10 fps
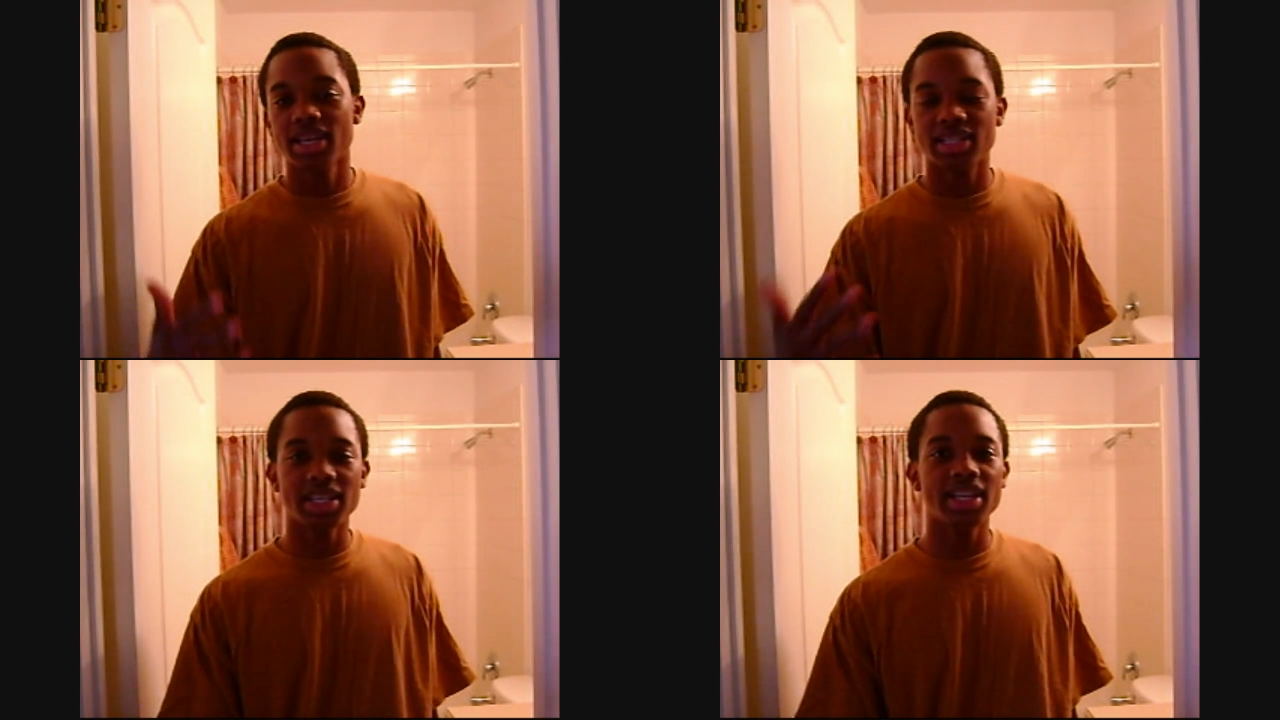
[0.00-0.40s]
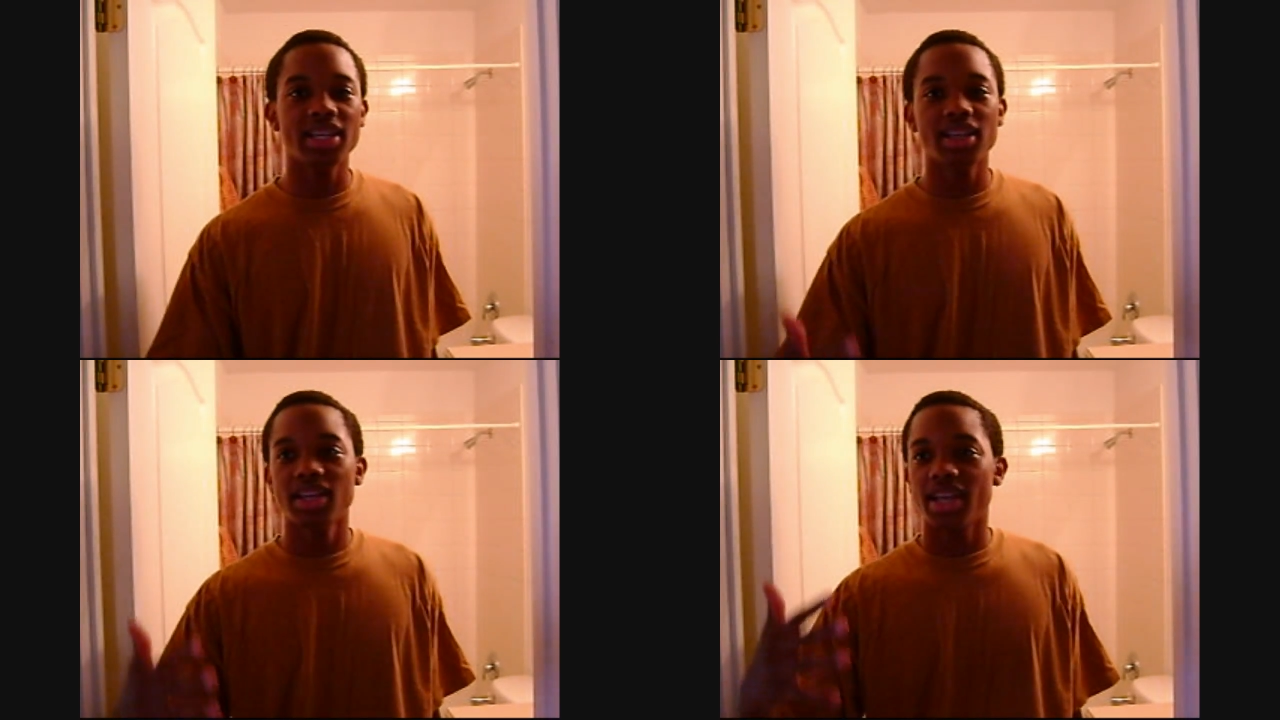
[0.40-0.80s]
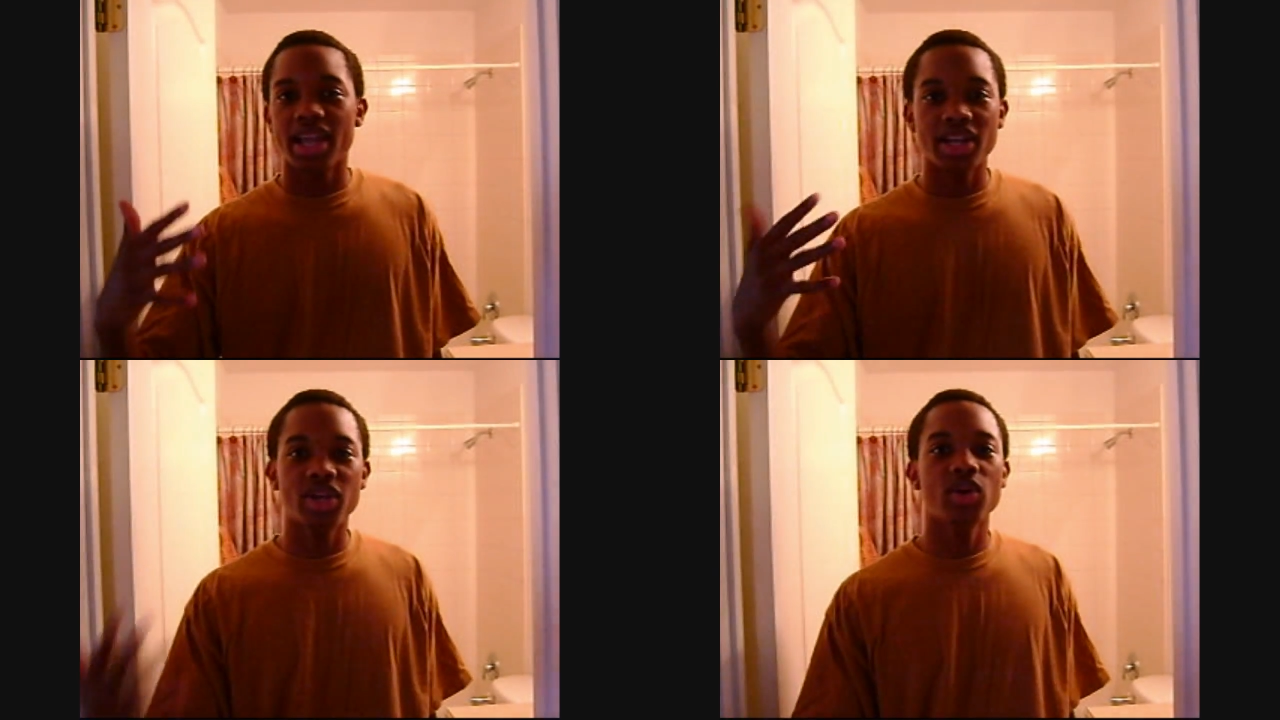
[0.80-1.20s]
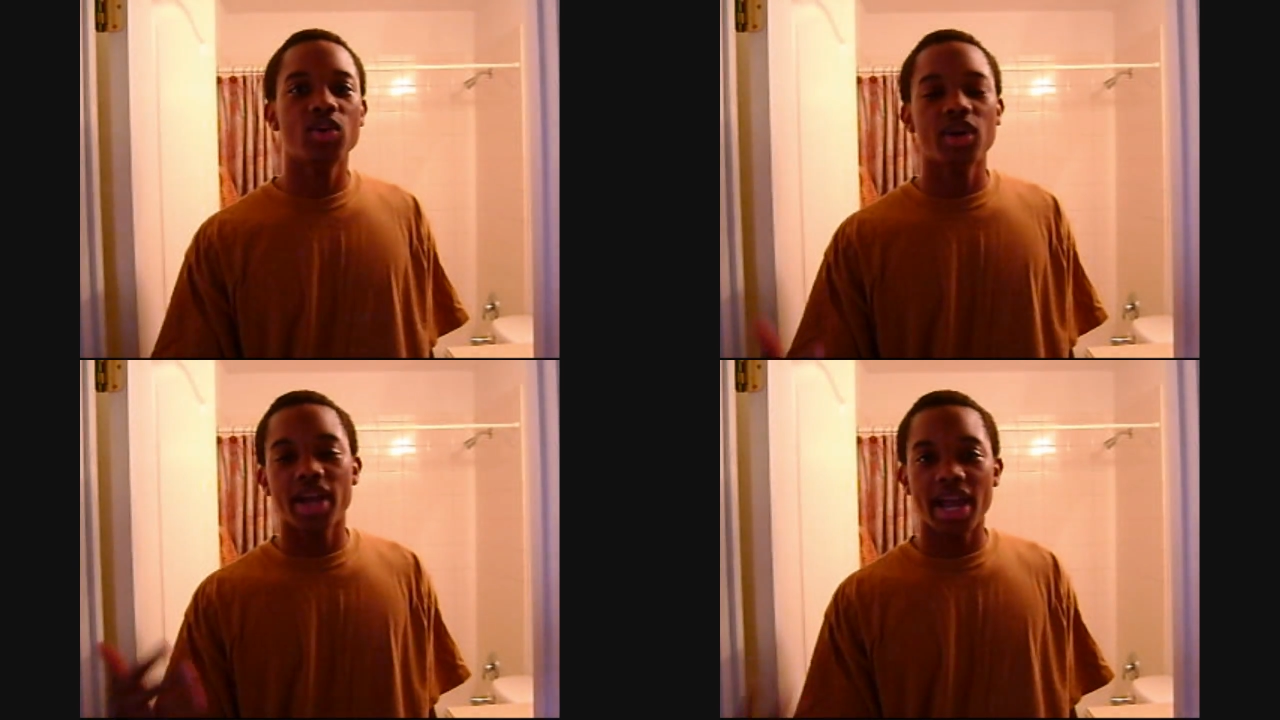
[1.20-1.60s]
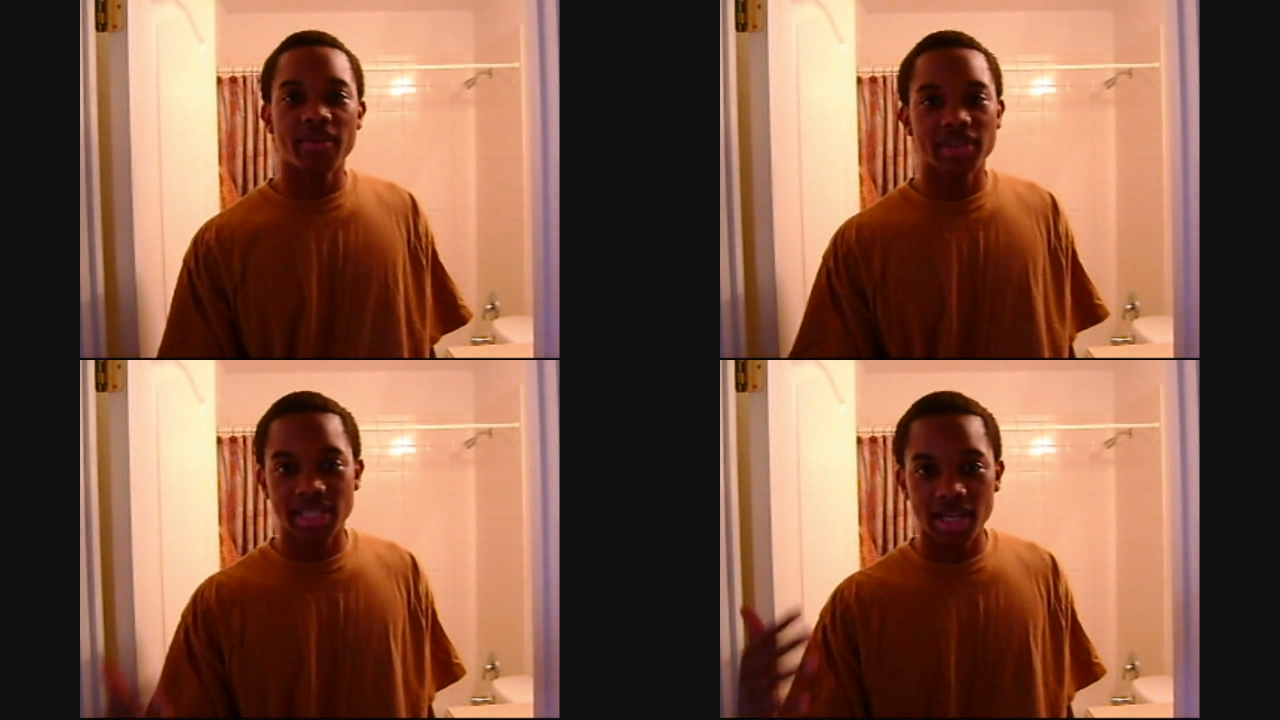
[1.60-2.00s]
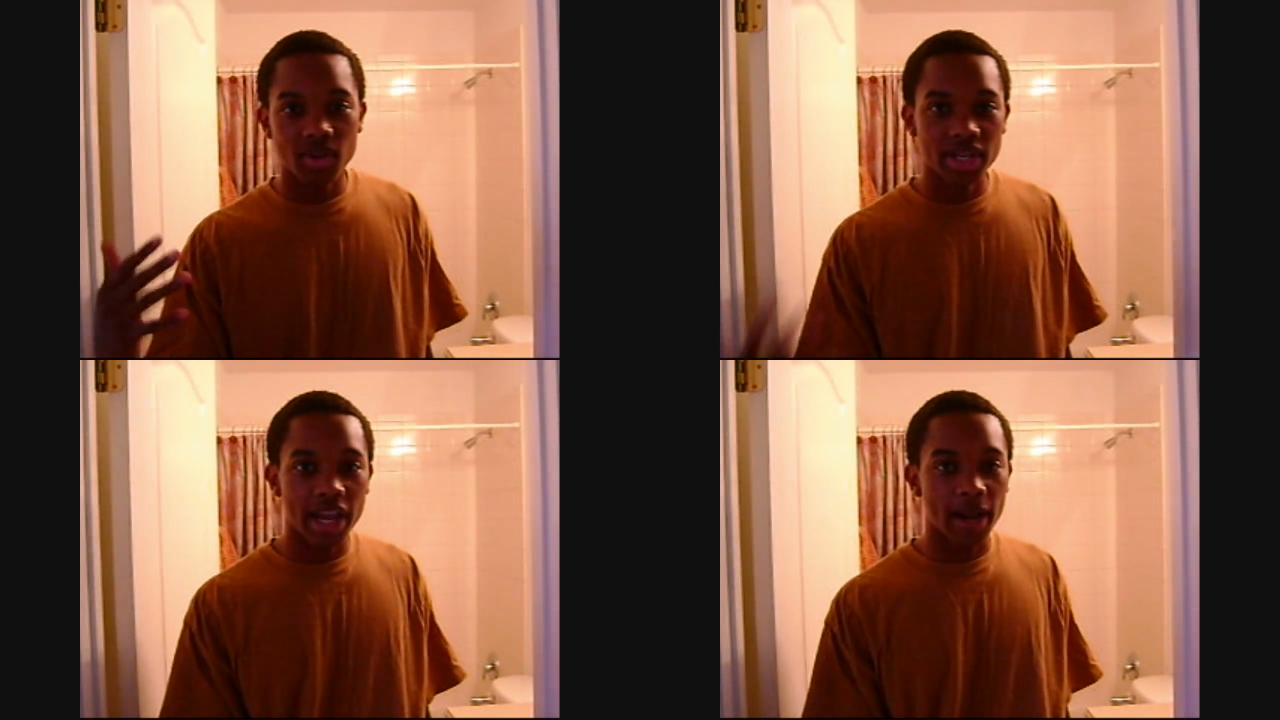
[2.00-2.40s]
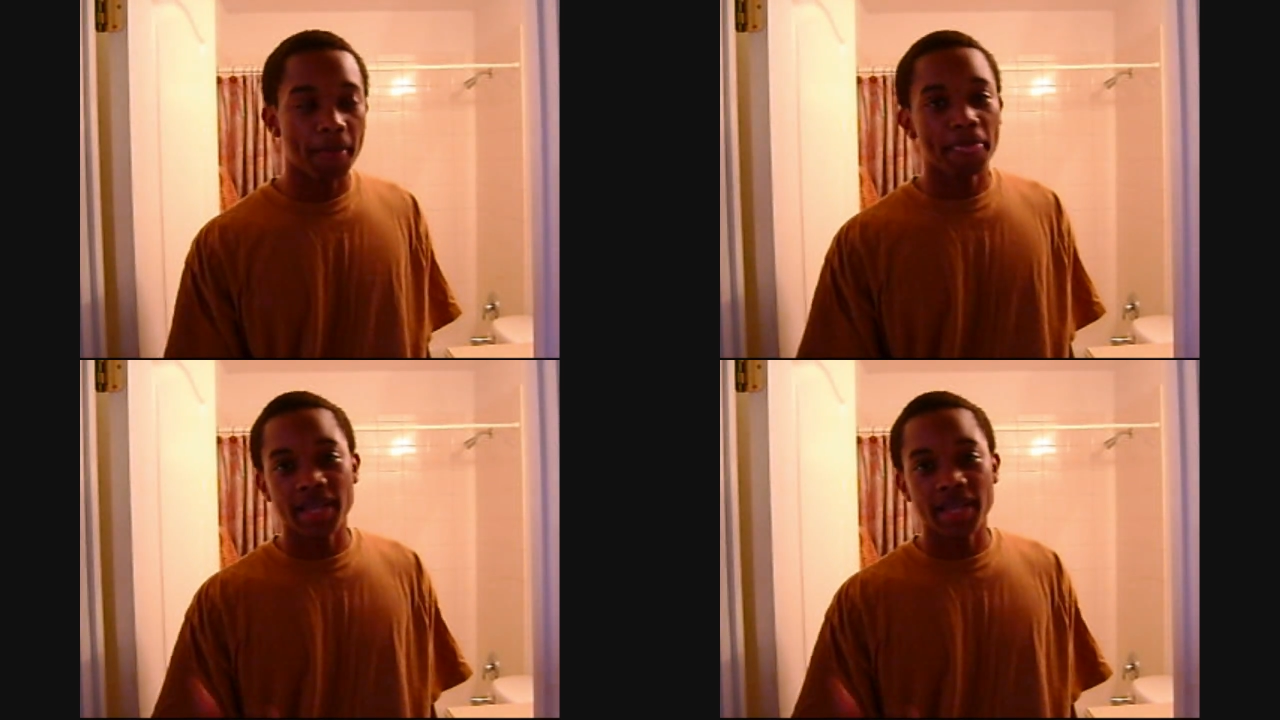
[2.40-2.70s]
see and do every single day.